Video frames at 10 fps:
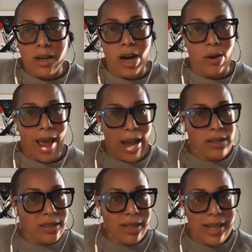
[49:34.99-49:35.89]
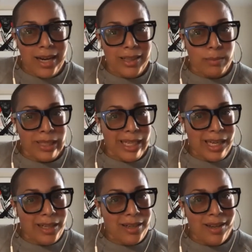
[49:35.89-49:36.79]
are you actually letting them
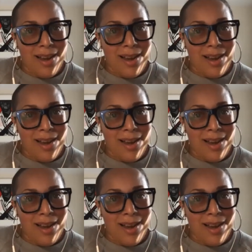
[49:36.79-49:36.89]
lead?